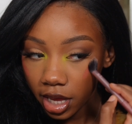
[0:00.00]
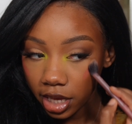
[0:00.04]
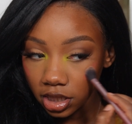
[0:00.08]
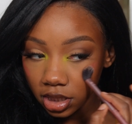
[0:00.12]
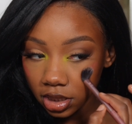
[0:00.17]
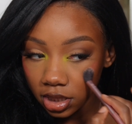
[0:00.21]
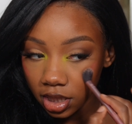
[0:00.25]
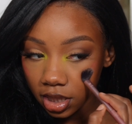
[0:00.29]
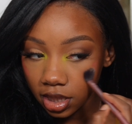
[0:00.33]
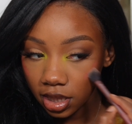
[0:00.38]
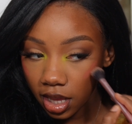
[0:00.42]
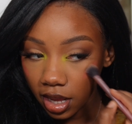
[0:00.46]
I
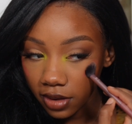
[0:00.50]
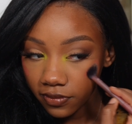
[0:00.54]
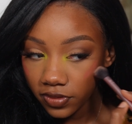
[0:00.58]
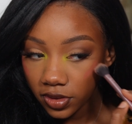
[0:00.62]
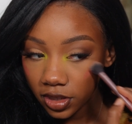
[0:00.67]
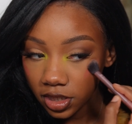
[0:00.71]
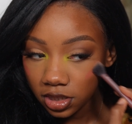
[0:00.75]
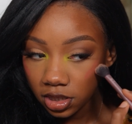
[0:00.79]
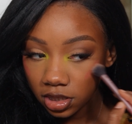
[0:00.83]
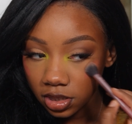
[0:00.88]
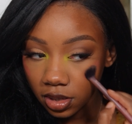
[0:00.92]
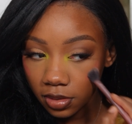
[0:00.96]
just love
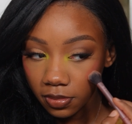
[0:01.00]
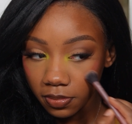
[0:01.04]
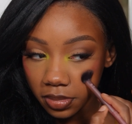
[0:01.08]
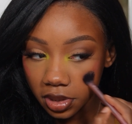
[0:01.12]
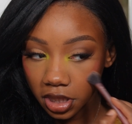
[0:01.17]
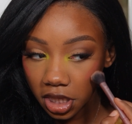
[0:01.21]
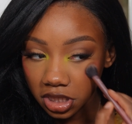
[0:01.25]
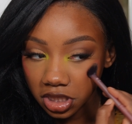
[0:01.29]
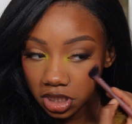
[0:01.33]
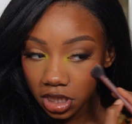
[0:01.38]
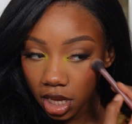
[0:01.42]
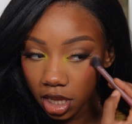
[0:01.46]
this
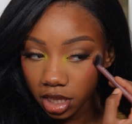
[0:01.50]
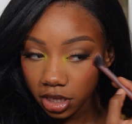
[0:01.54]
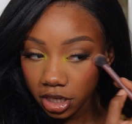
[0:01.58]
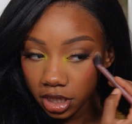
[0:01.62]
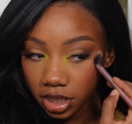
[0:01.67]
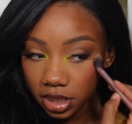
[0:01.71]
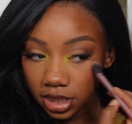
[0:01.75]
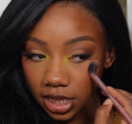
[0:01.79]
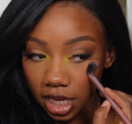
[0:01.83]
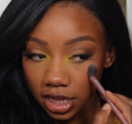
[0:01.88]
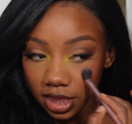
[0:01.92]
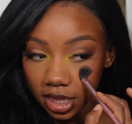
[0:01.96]
blush color
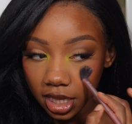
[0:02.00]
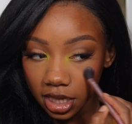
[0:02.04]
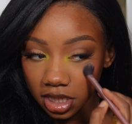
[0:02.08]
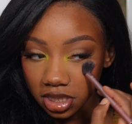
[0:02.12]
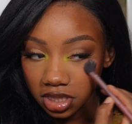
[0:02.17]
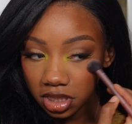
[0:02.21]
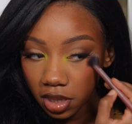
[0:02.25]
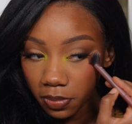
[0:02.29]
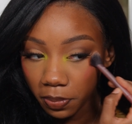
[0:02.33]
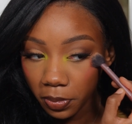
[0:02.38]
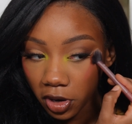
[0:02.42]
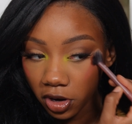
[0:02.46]
because I think
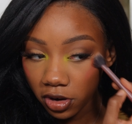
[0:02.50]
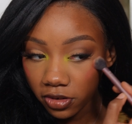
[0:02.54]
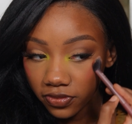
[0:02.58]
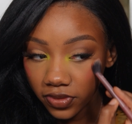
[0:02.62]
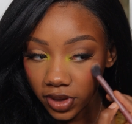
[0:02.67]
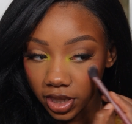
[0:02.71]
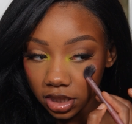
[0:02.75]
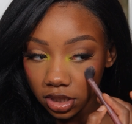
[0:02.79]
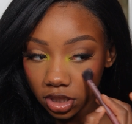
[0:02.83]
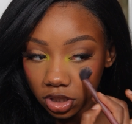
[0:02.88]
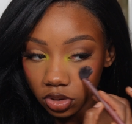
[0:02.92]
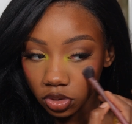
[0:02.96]
it's the
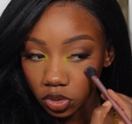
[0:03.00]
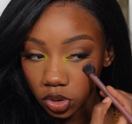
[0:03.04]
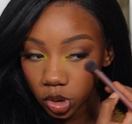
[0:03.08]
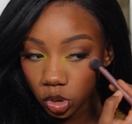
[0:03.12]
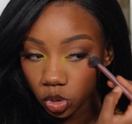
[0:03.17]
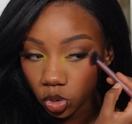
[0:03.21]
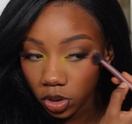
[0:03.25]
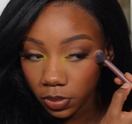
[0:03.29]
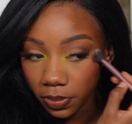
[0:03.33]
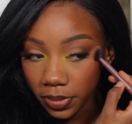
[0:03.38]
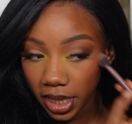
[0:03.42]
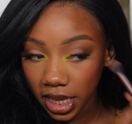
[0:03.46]
perfect
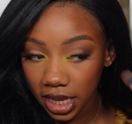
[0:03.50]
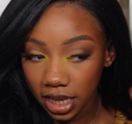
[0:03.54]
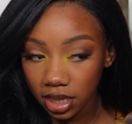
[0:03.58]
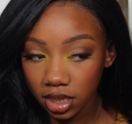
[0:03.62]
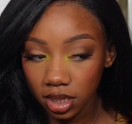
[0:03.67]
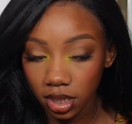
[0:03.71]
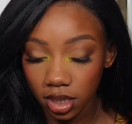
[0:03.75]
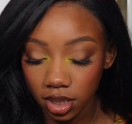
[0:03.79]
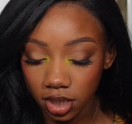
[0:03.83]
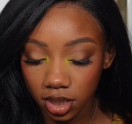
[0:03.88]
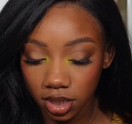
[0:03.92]
neutral pink.